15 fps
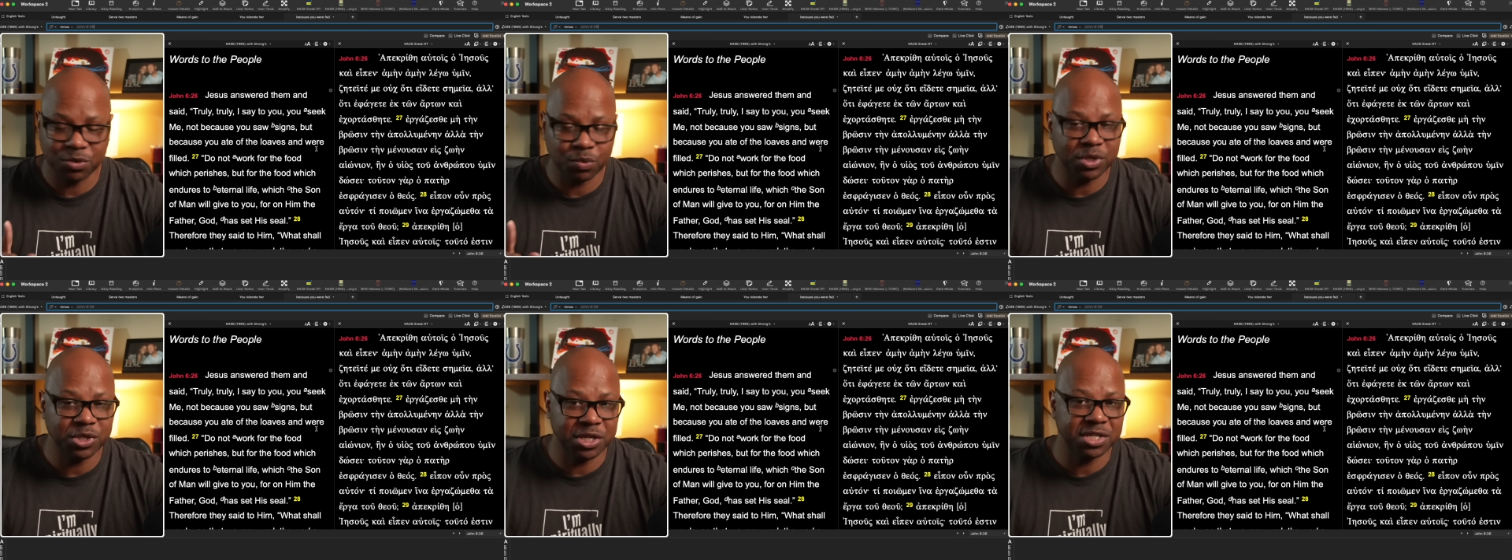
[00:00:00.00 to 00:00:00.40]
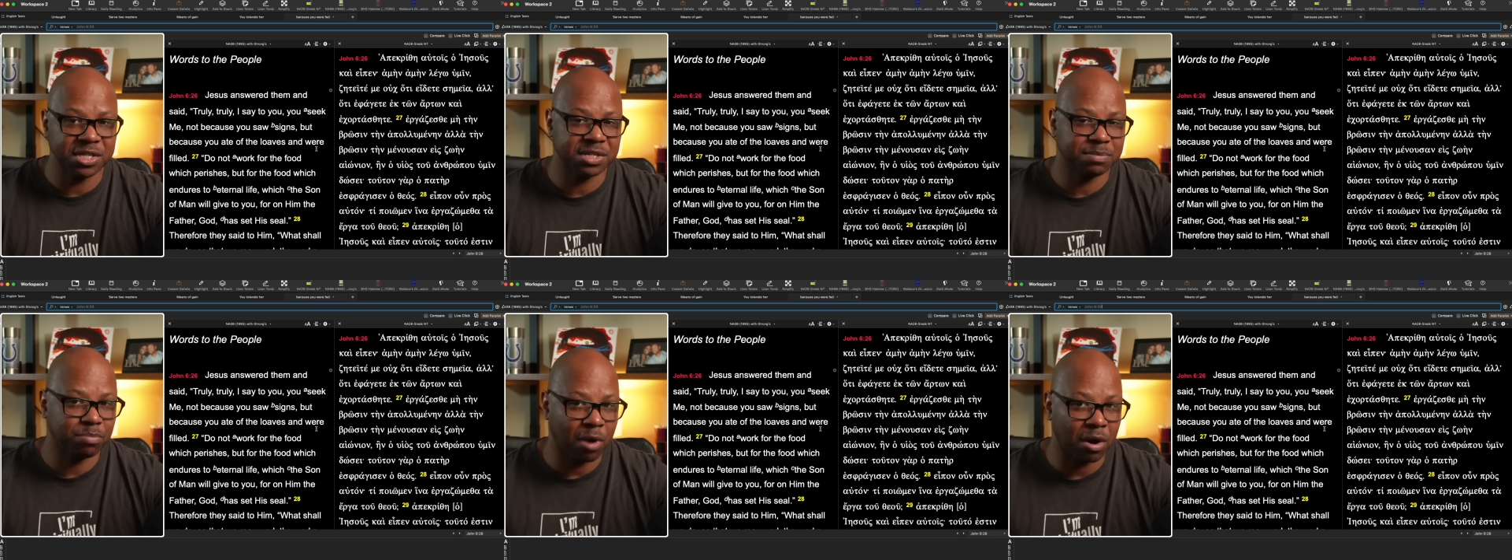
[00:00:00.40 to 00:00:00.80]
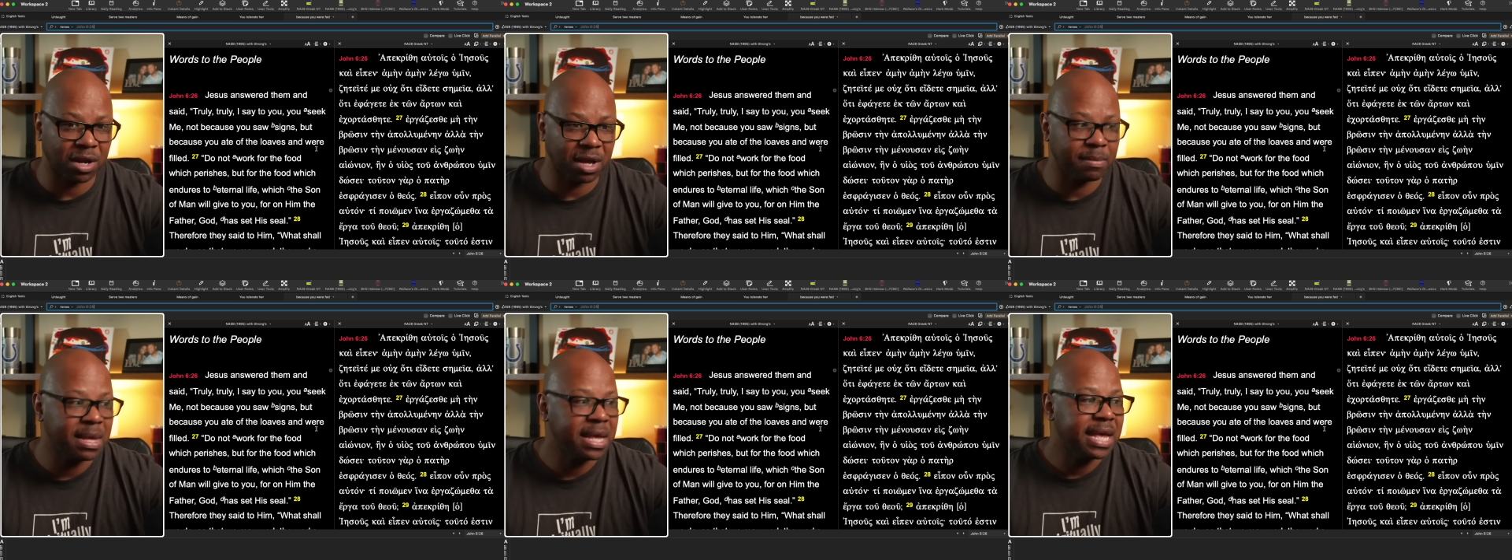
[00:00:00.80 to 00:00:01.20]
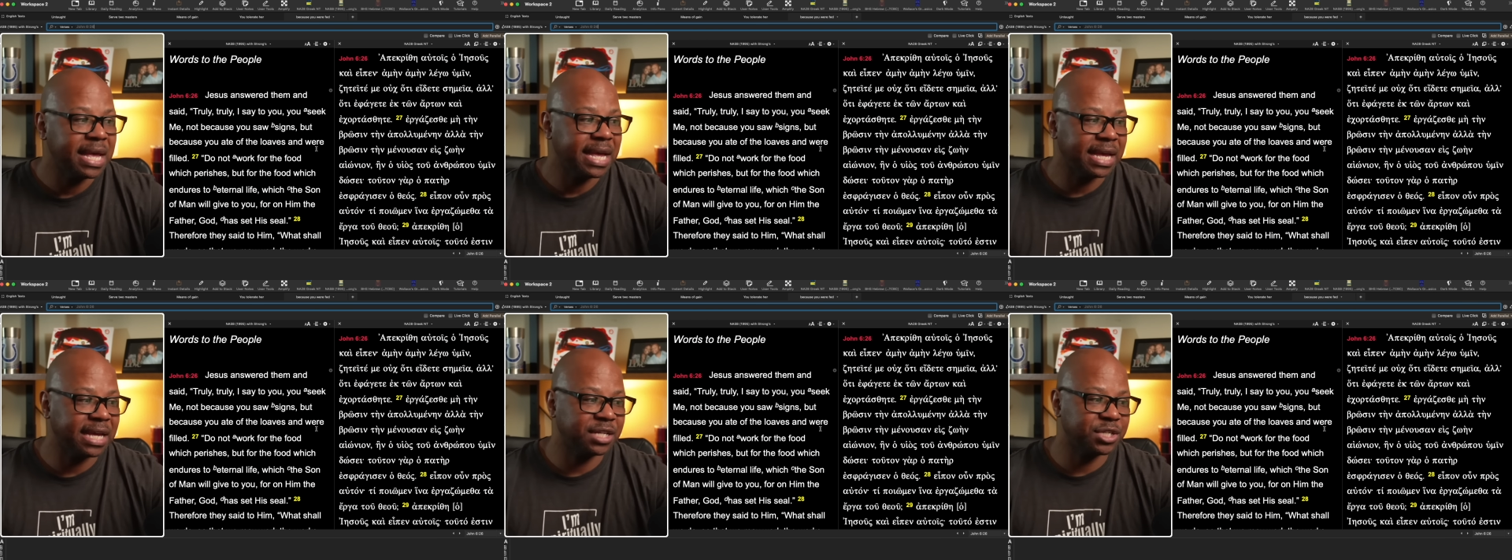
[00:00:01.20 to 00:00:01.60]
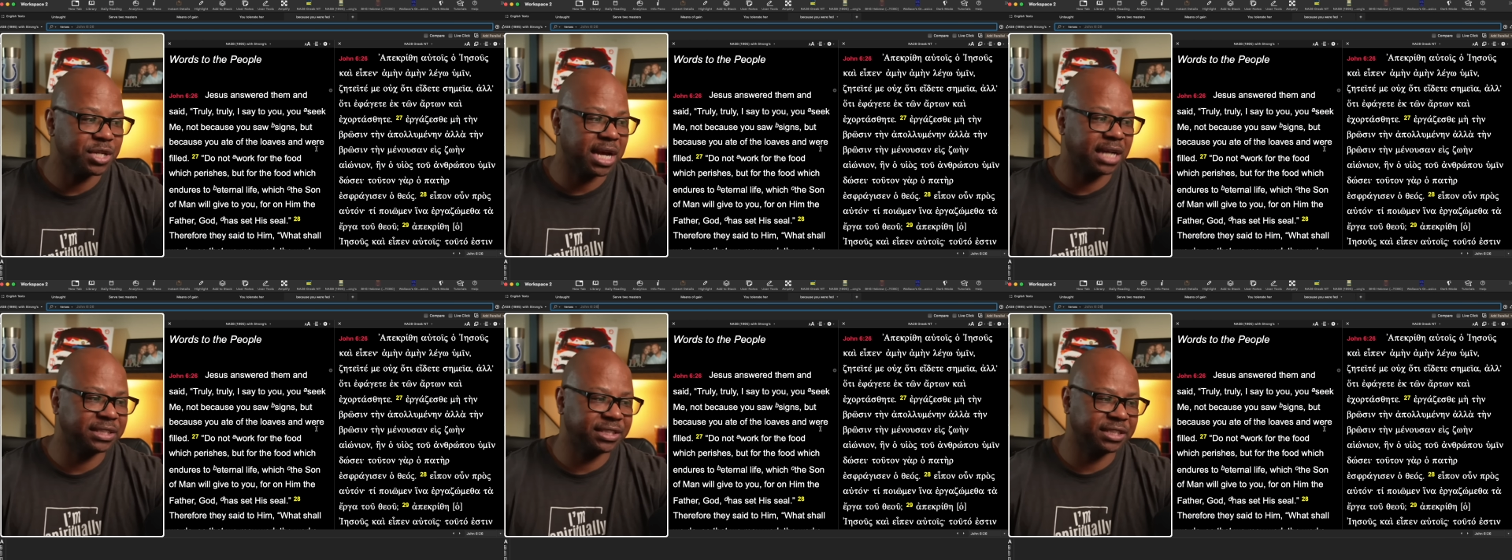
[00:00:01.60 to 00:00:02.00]
This is what Jesus brought up in
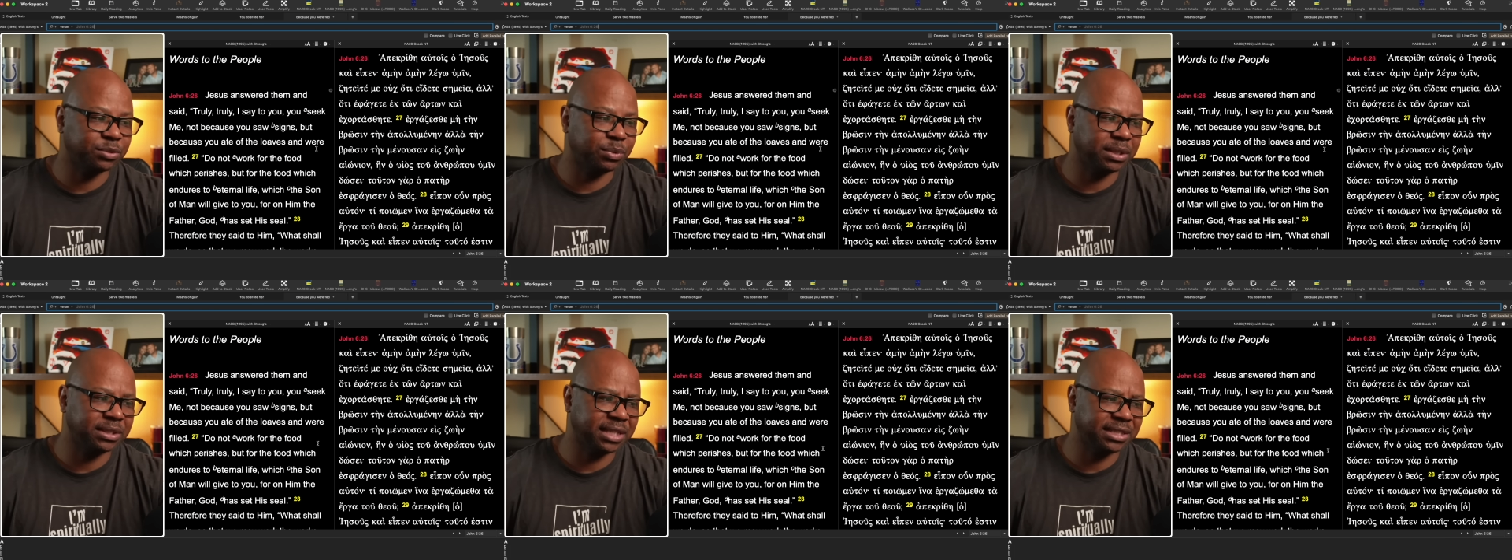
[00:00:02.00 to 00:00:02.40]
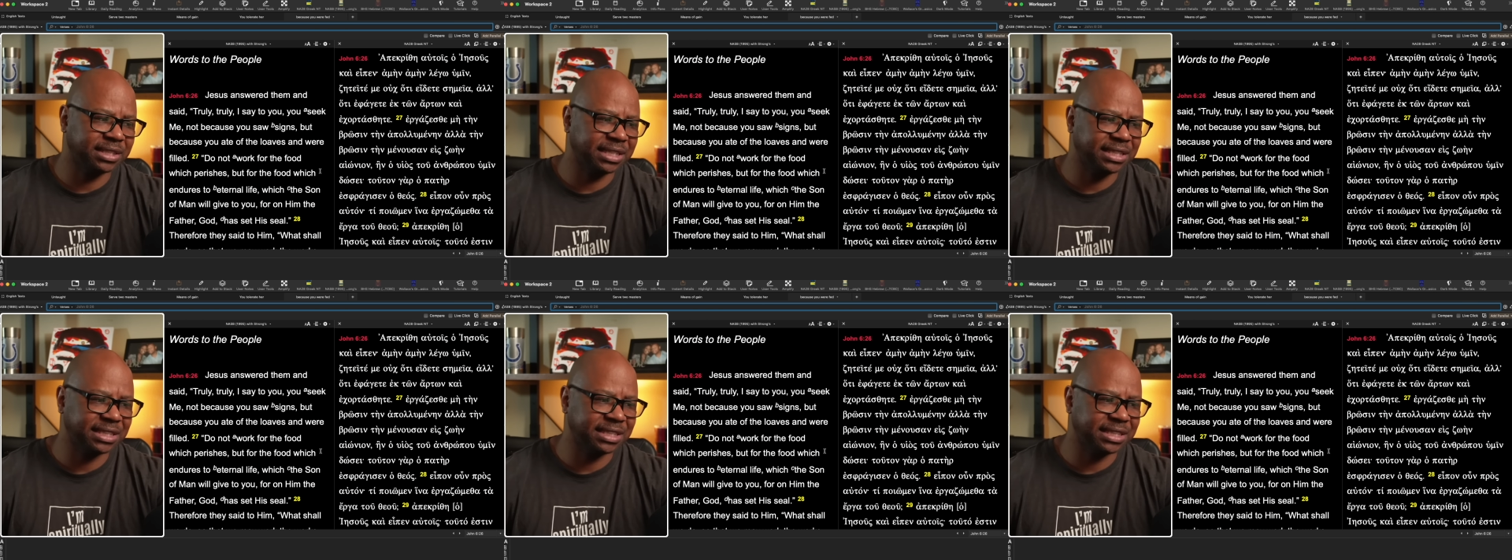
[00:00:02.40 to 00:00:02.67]
John 6:26.